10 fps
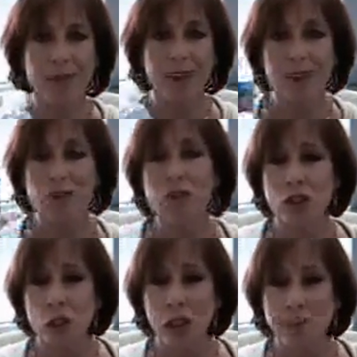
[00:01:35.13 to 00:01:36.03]
That's just
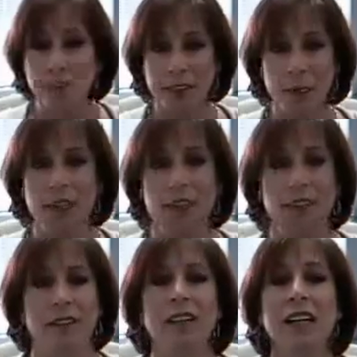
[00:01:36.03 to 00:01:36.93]
two cups of liquid here.
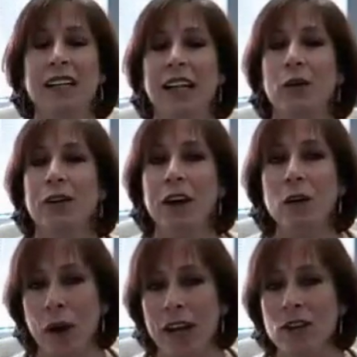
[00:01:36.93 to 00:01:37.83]
Now, if I
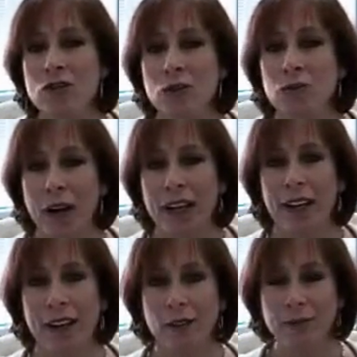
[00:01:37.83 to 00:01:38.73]
weighed you right
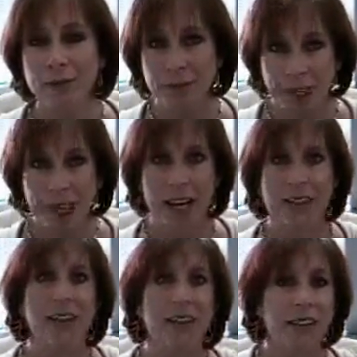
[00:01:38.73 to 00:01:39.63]
now and
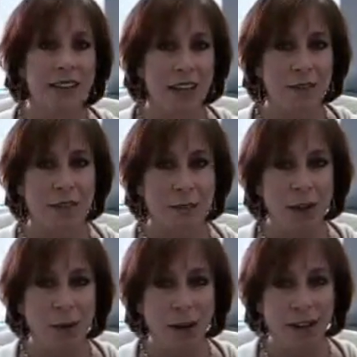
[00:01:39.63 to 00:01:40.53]
then gave you this
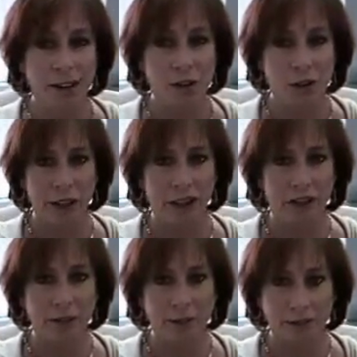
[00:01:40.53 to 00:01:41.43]
pint of water to drink,
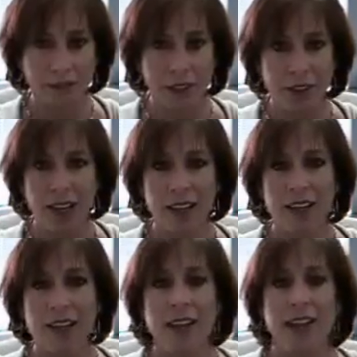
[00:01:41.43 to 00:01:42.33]
okay,
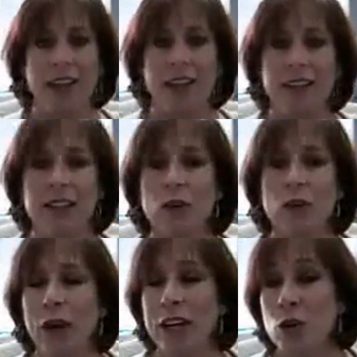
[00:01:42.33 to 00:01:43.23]
and
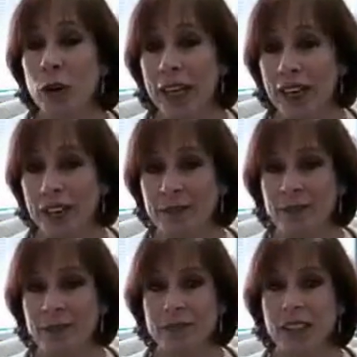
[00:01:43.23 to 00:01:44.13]
weighed you again,
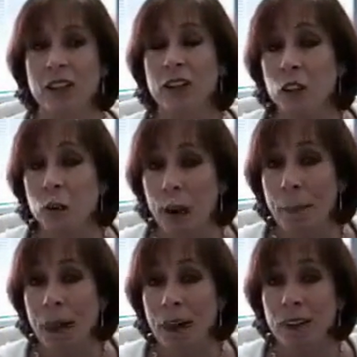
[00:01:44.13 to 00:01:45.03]
you'd be a
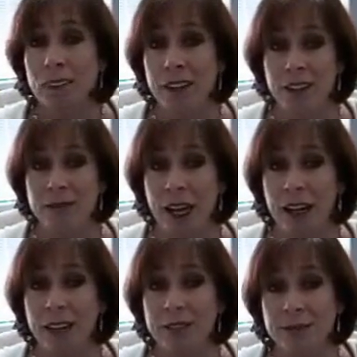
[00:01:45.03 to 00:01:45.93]
pound heavier,
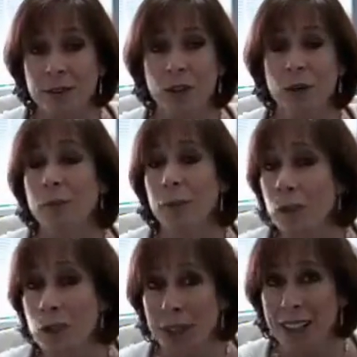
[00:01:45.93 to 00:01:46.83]
right? Well, but
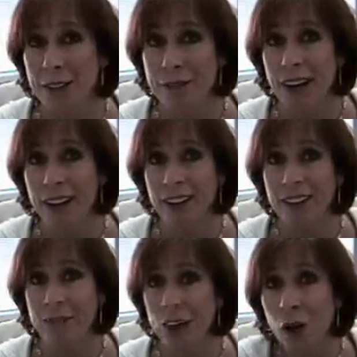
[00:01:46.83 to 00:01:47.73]
would you be any fatter?
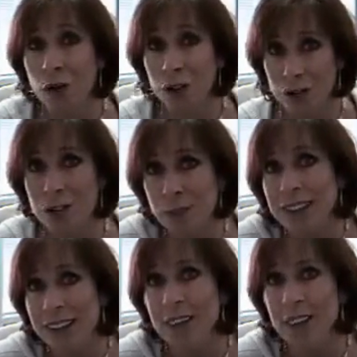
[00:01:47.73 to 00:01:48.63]
No, you'd just be
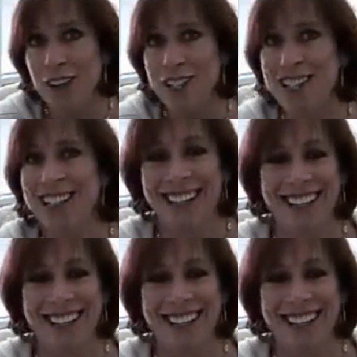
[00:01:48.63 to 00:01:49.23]
less thirsty.